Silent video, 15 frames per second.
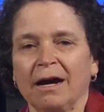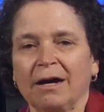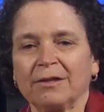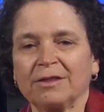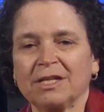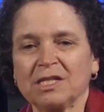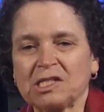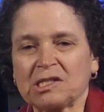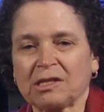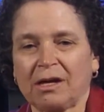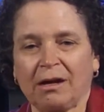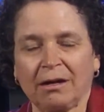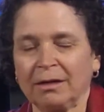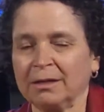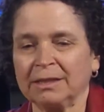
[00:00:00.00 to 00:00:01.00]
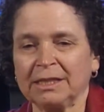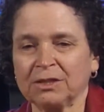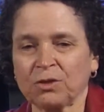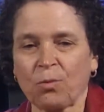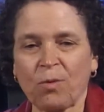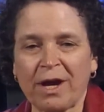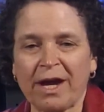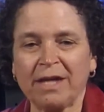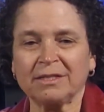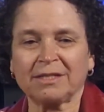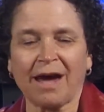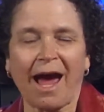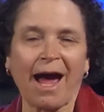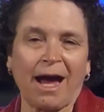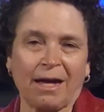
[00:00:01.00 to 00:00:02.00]
this is a way
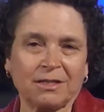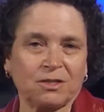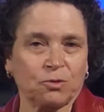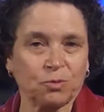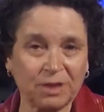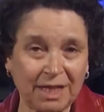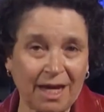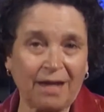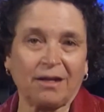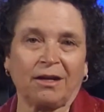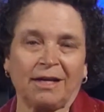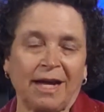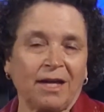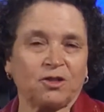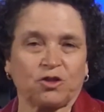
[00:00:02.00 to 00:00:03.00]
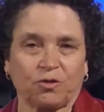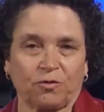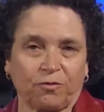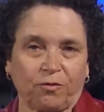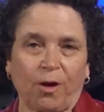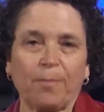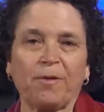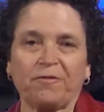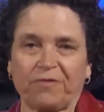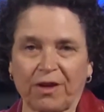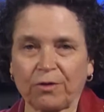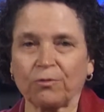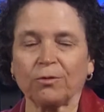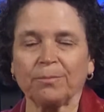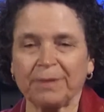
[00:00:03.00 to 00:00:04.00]
to get an answer from a
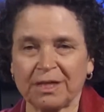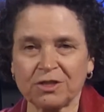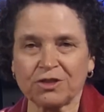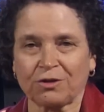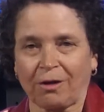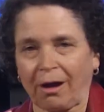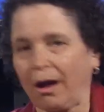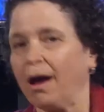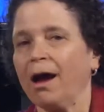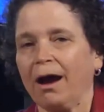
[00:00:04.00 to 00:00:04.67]
federal minister.